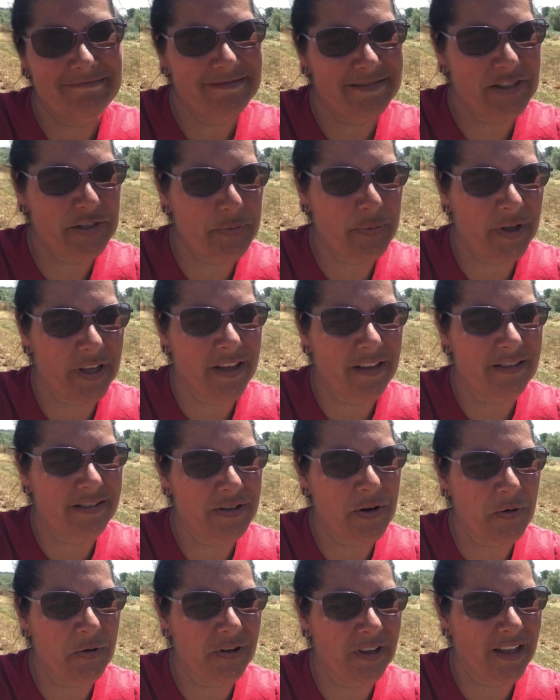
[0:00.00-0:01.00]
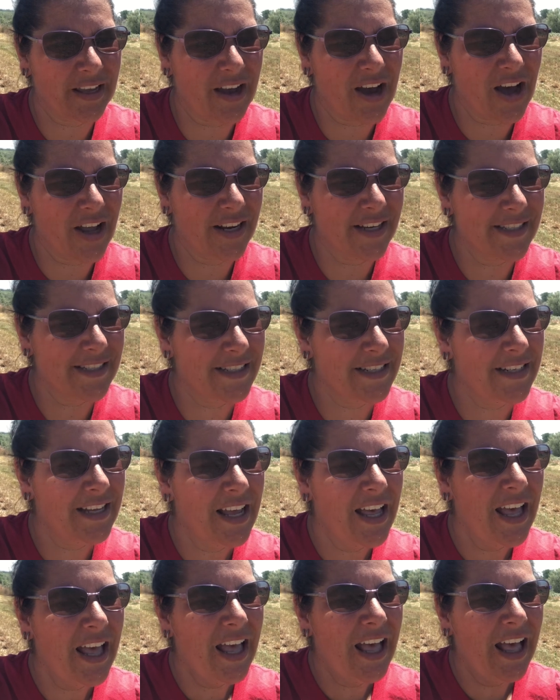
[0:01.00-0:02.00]
to be totally honest.
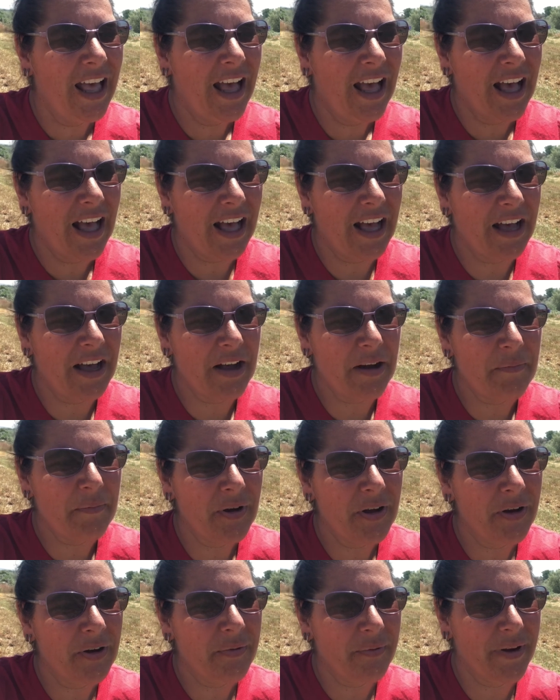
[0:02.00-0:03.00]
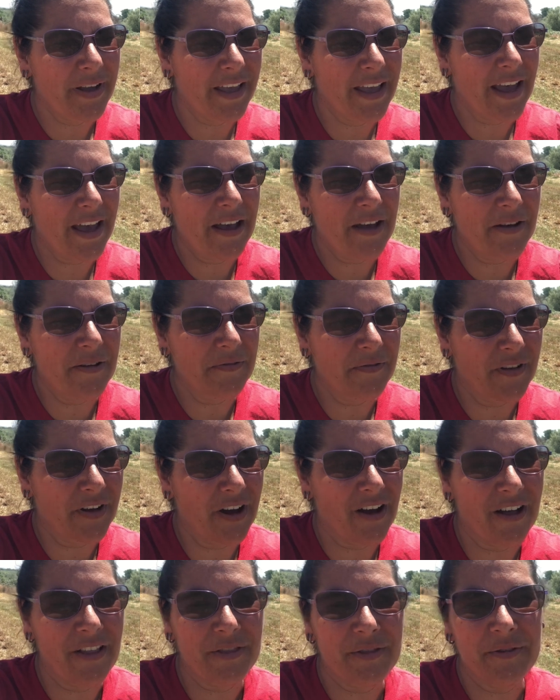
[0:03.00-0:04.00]
We have
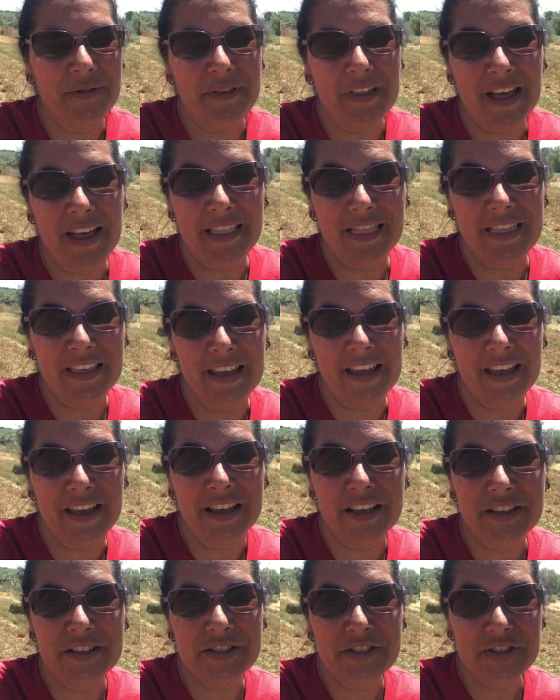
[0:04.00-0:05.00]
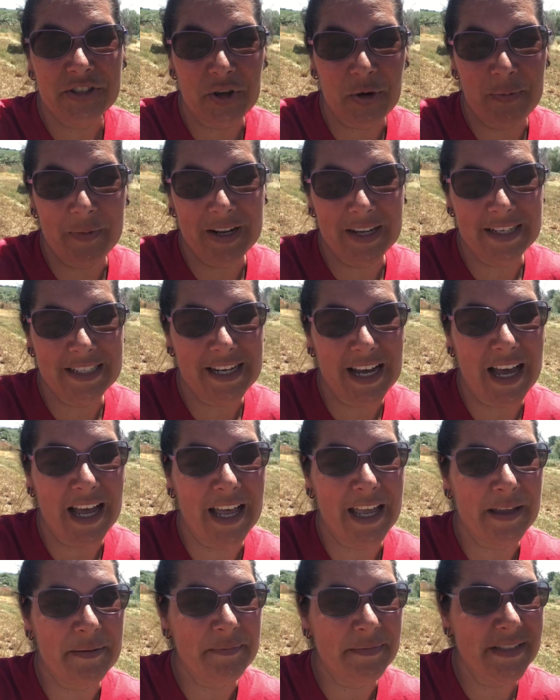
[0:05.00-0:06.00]
gone through that thing so many
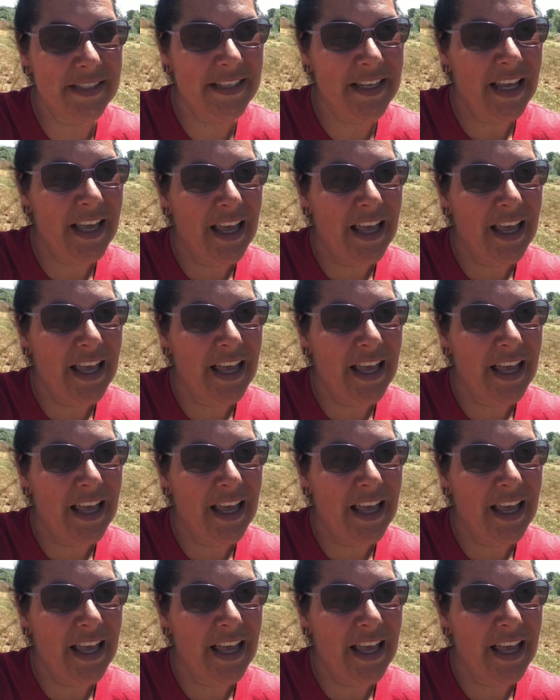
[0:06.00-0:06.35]
times.